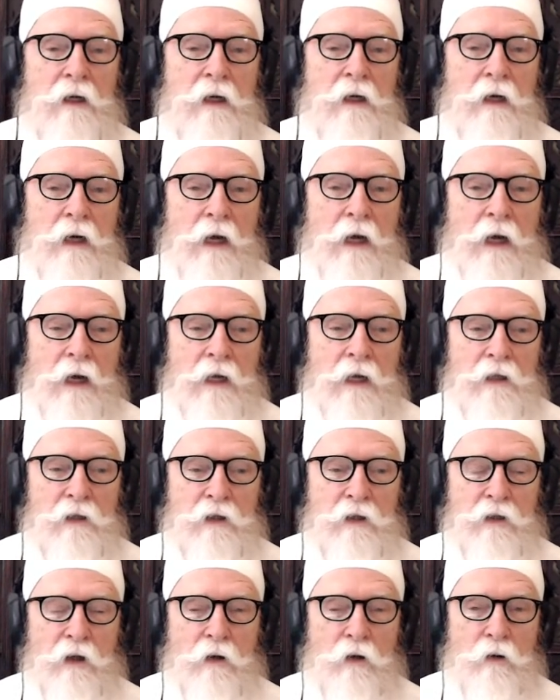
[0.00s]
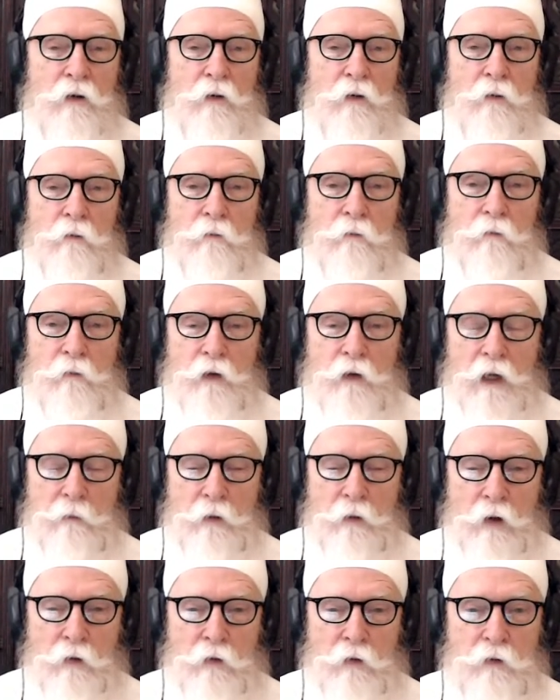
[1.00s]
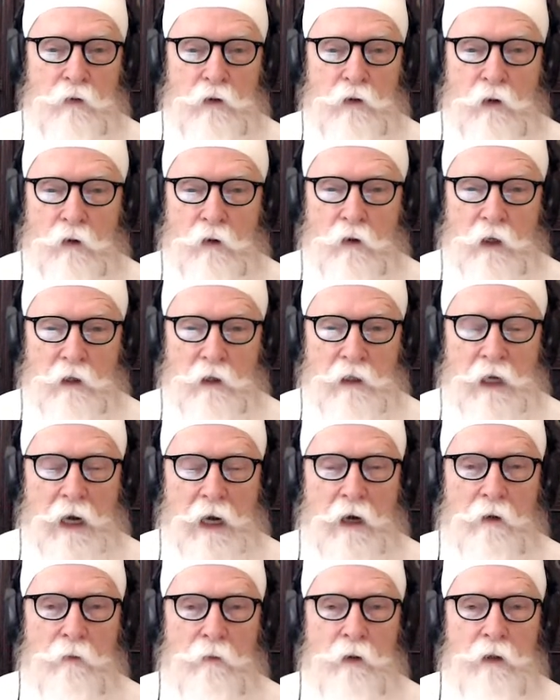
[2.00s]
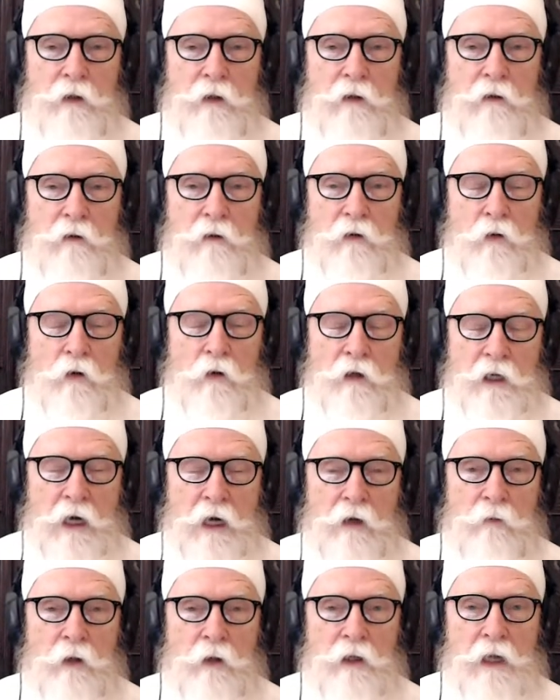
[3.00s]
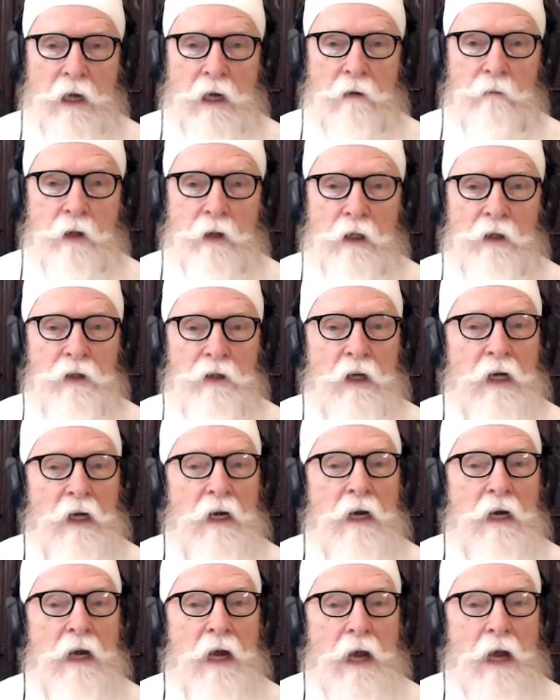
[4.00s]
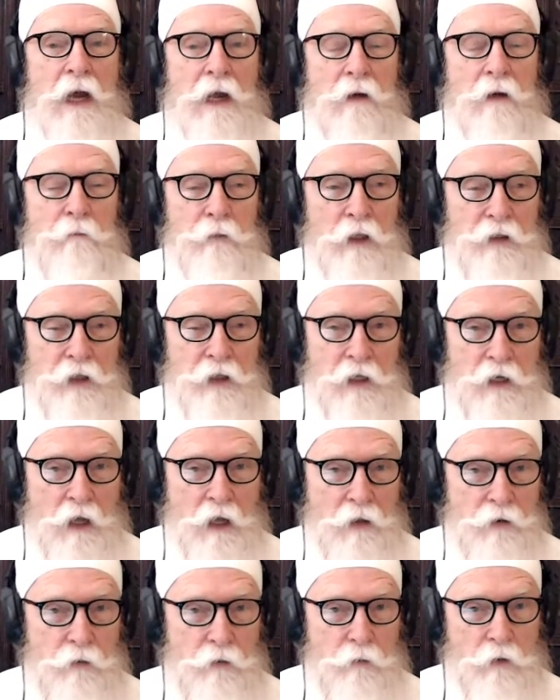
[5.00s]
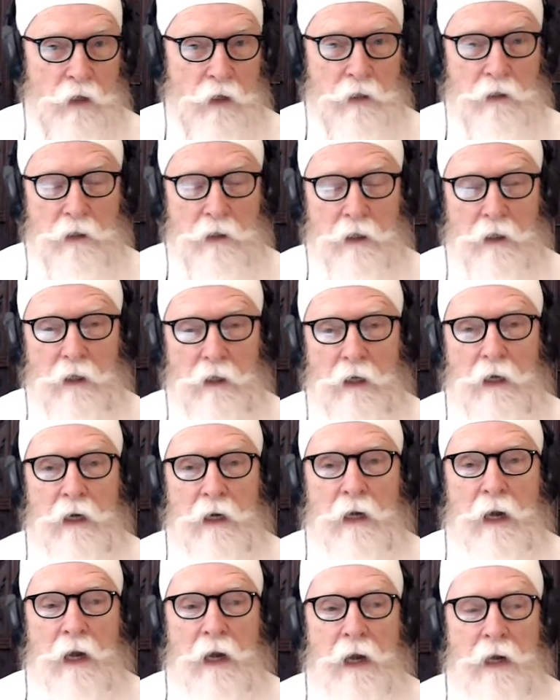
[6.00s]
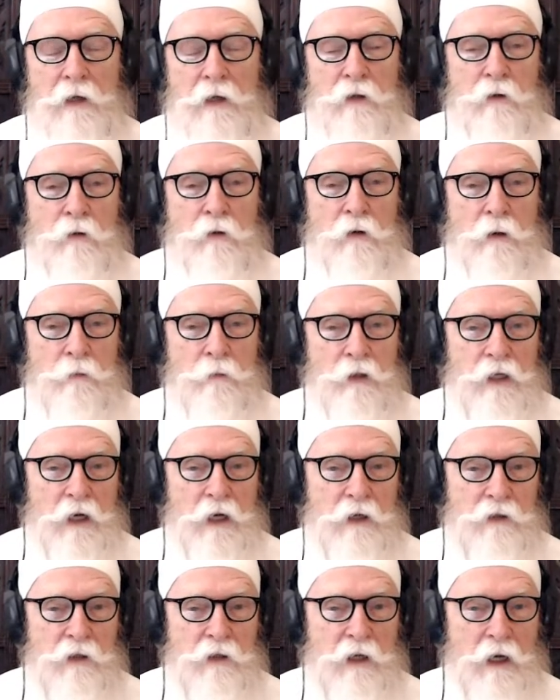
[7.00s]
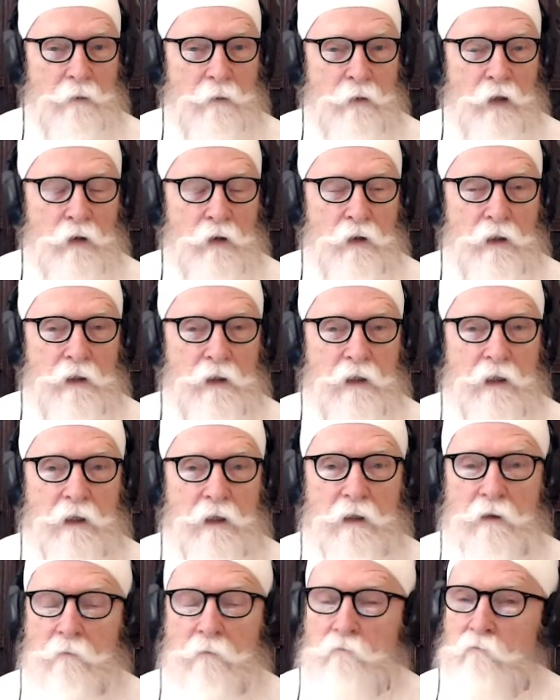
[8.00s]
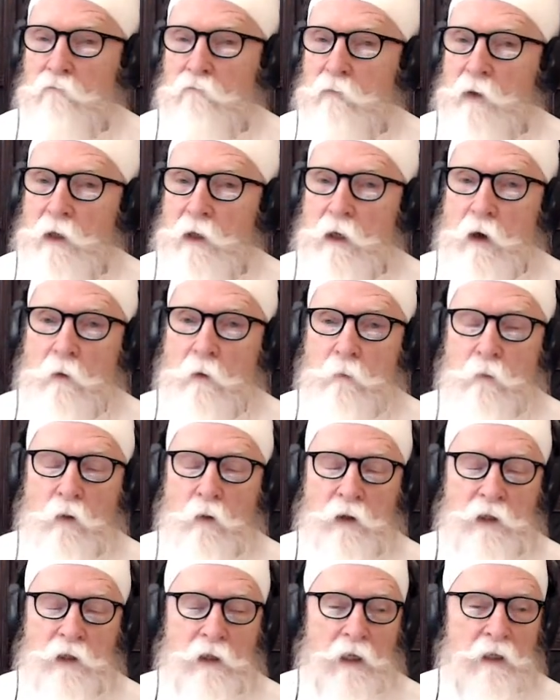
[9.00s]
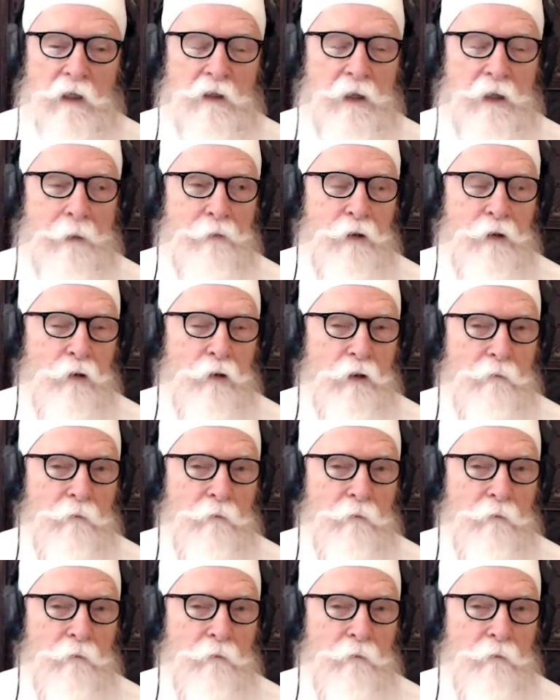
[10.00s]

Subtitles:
And so they both tore down what they had built and built another one. And Guru Amar Das came and looked, and nope, wasn't acceptable.